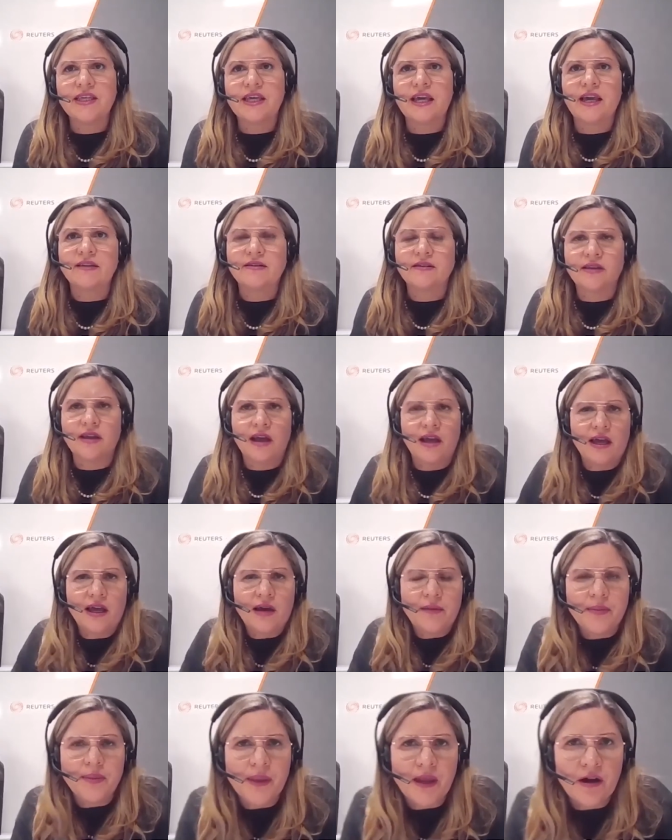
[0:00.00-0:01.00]
Yes,
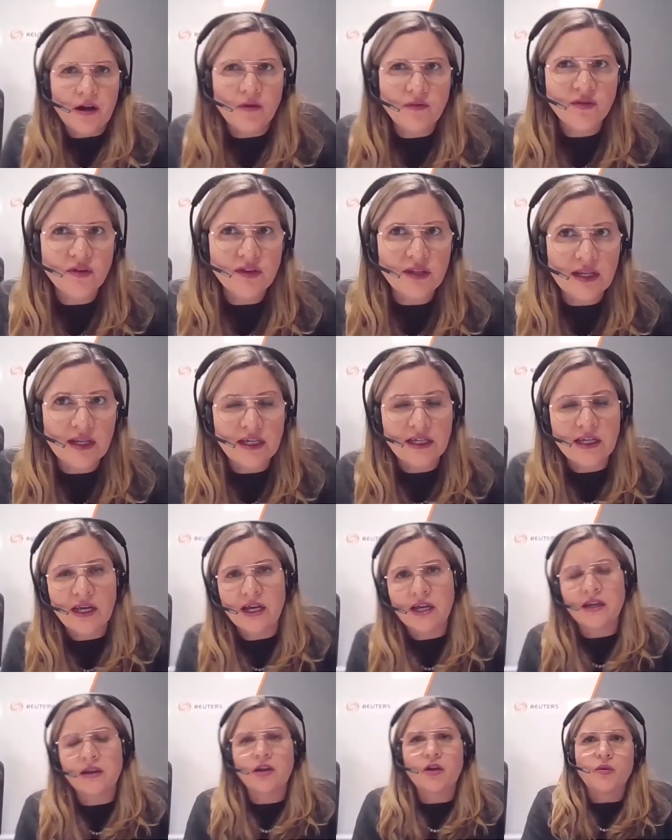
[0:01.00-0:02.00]
obviously,
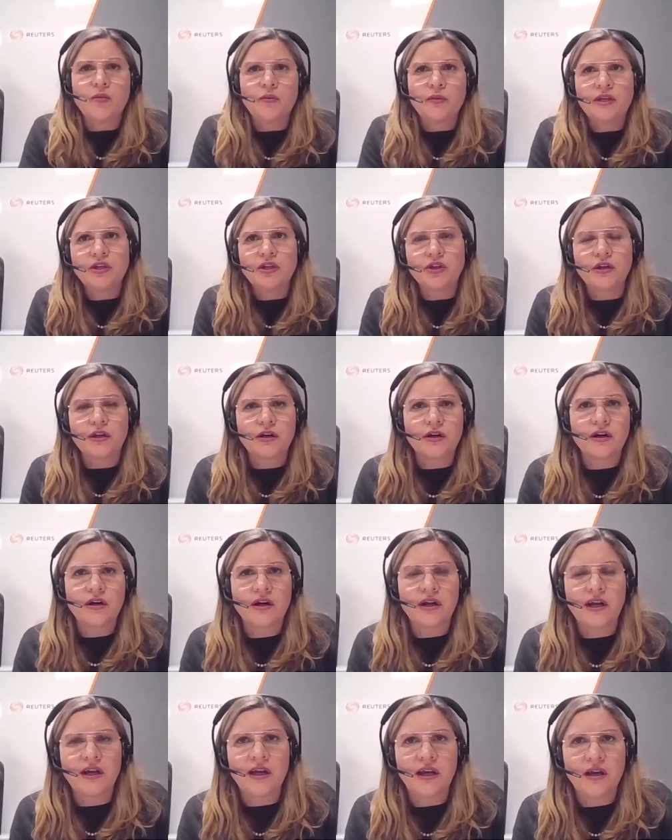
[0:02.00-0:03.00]

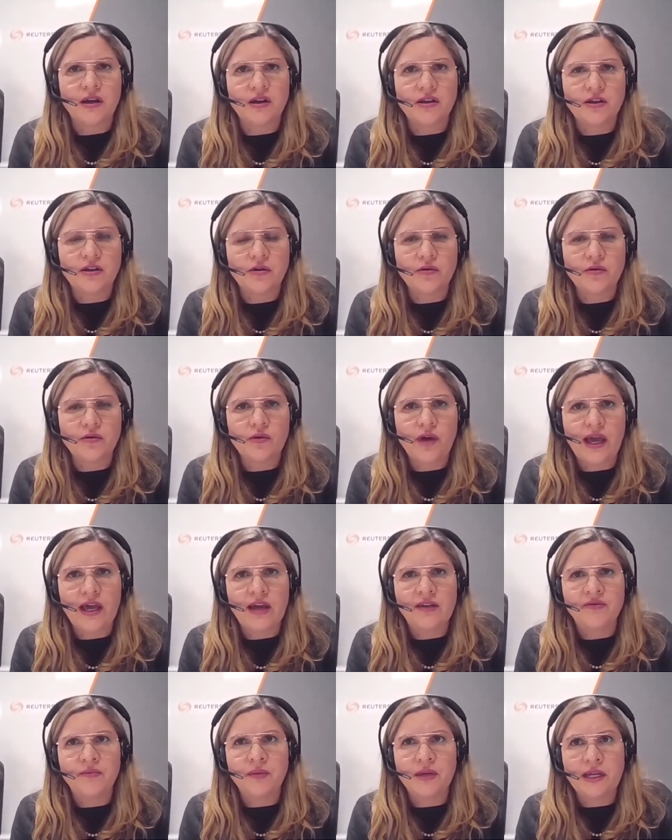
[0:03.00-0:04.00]
Commissioner, you
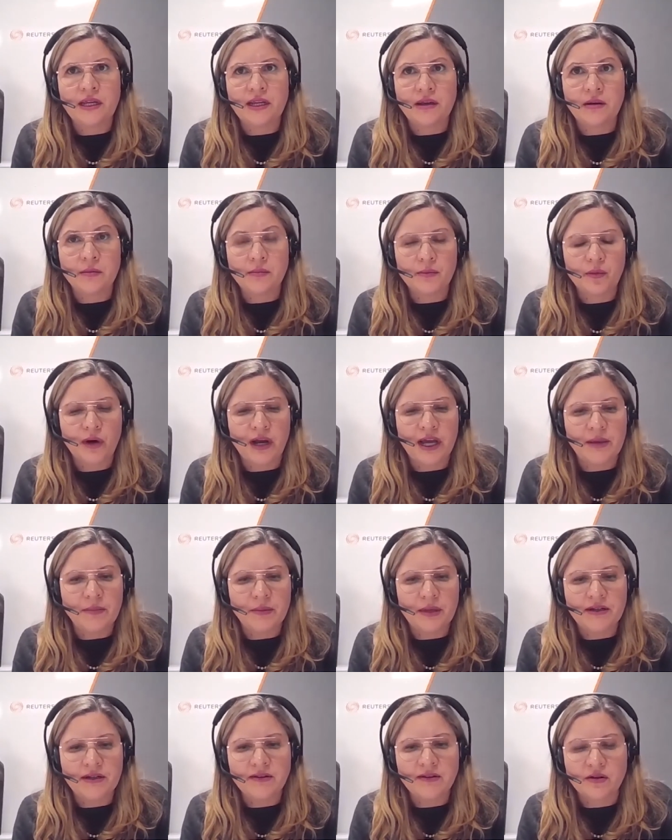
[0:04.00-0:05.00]
have been
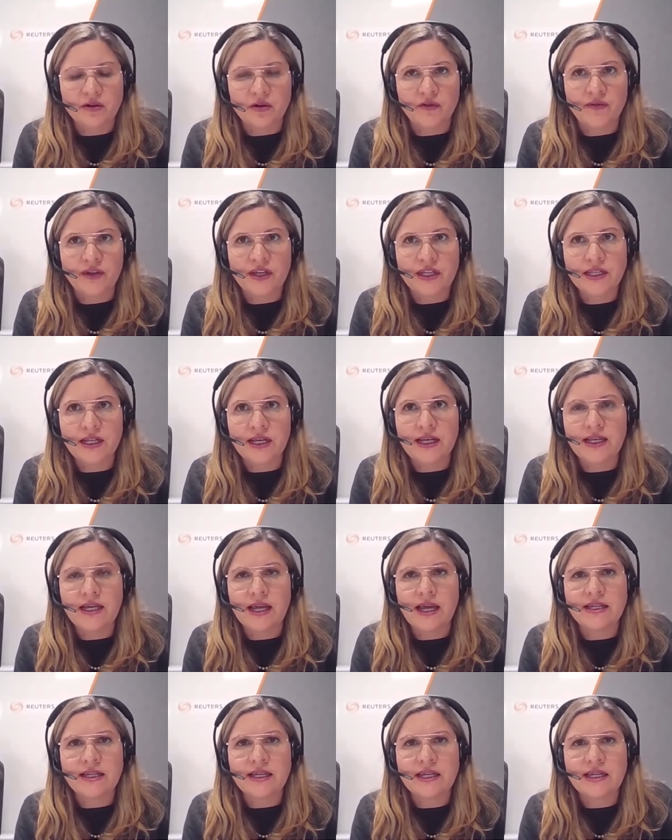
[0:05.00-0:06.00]
Prime Minister of
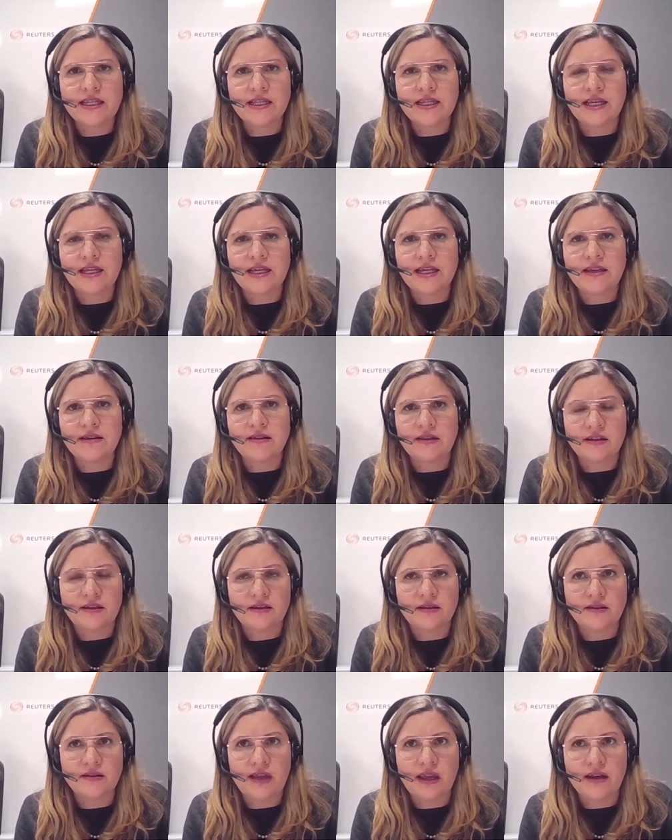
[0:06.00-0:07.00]
Italy, and Italy is at
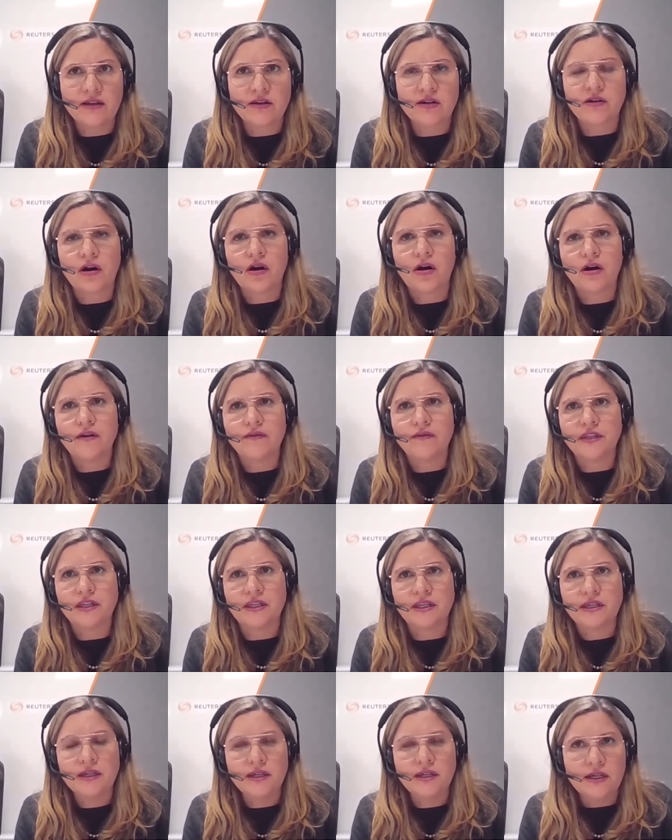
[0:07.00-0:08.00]
the center of
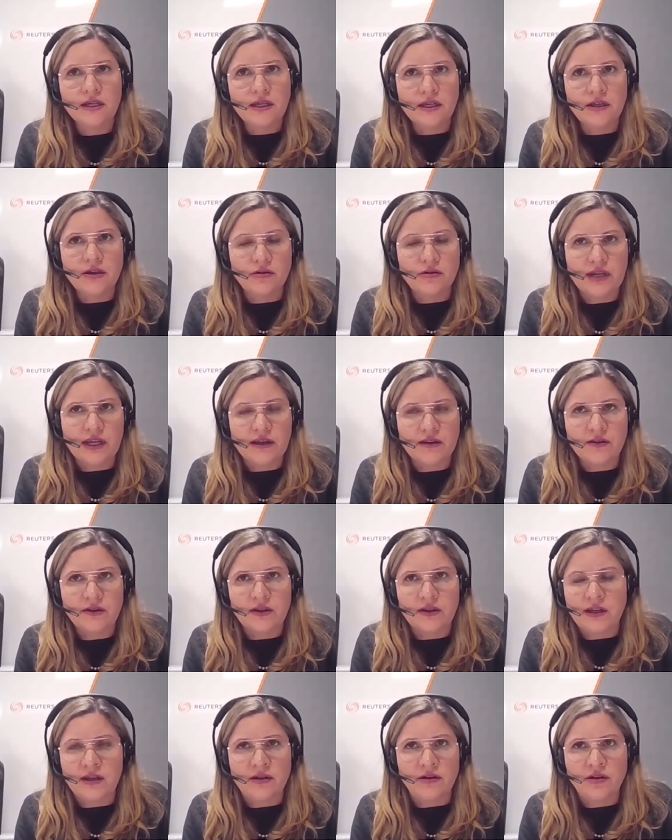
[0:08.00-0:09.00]
the
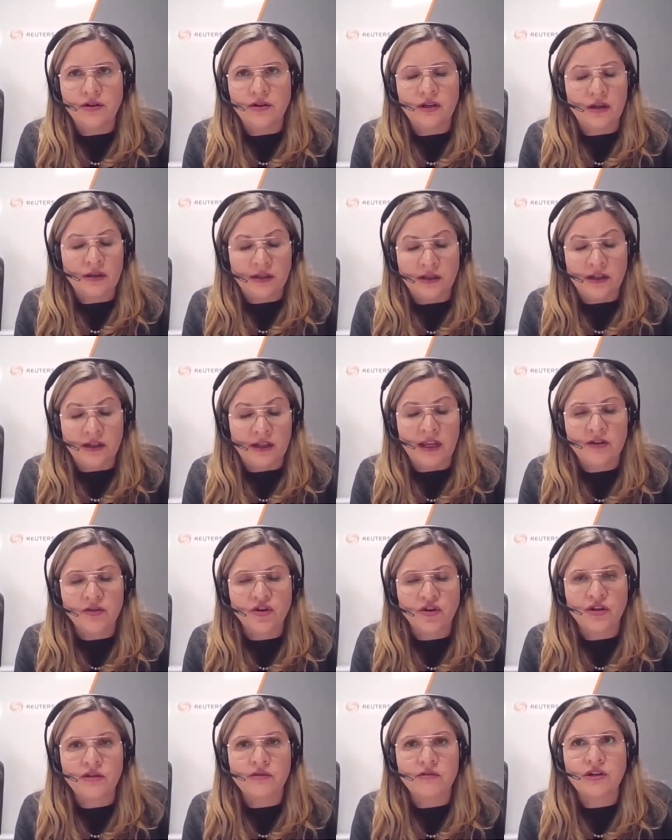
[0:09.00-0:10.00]
the
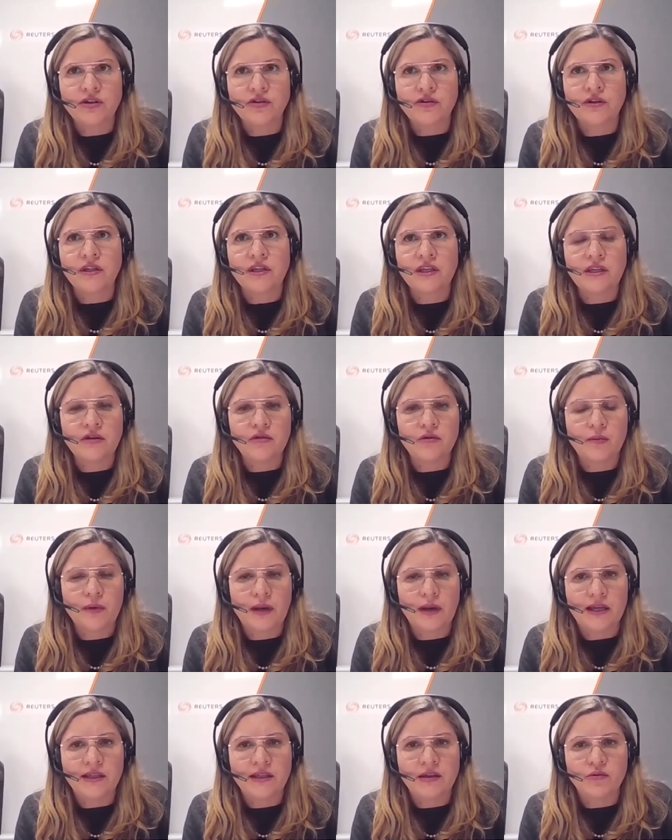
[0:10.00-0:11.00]
Next Generation EU
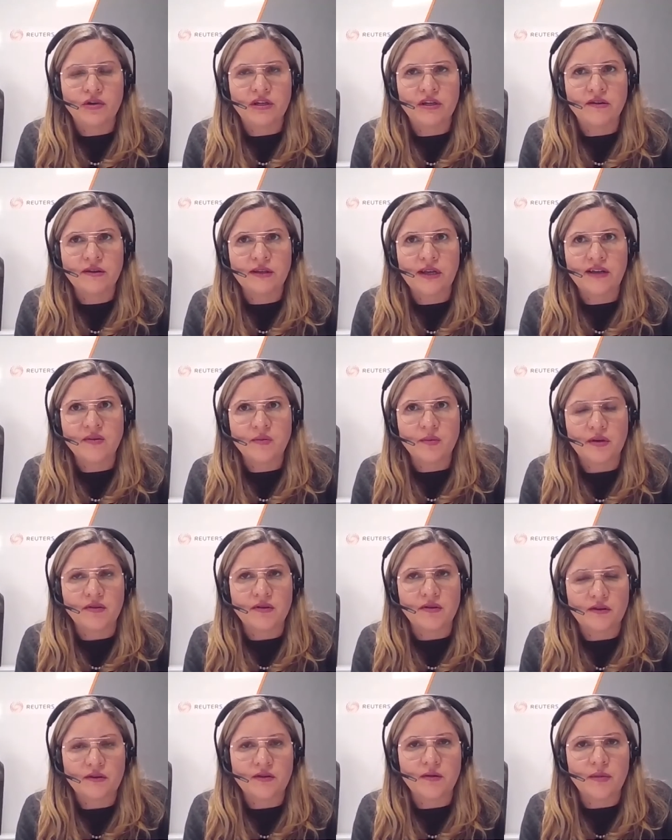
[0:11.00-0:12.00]
plan that we discussed,
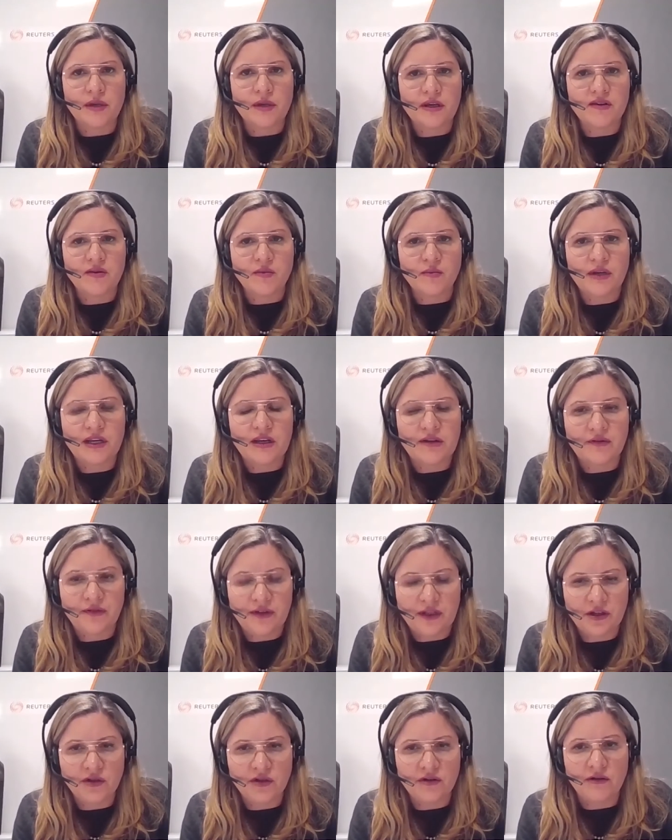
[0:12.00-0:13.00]
because it's the biggest
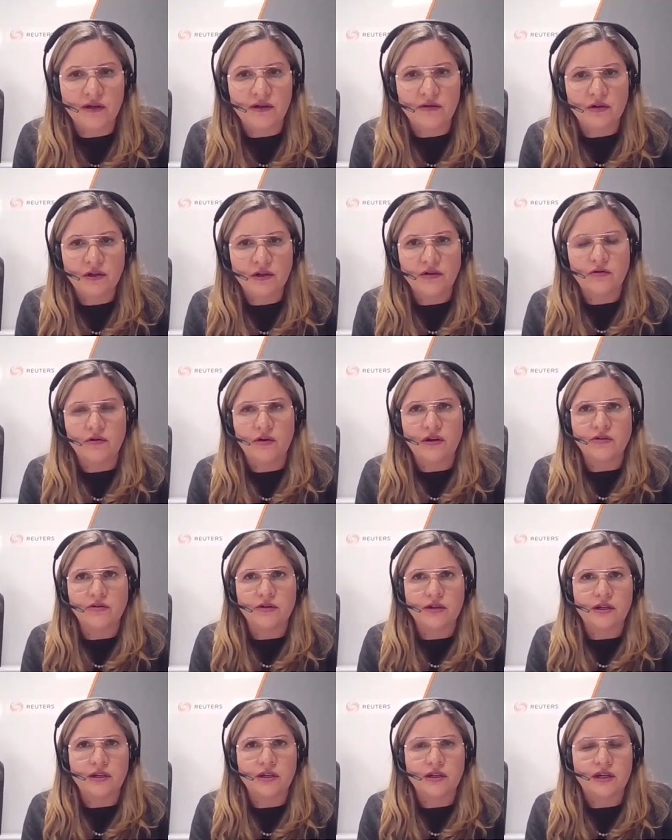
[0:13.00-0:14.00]
beneficiary with
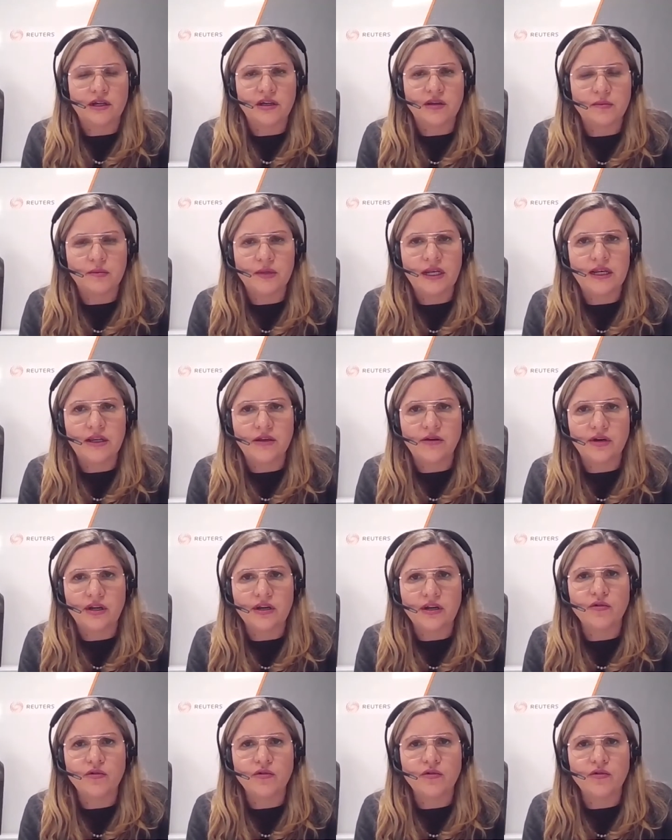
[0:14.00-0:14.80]
209 billion.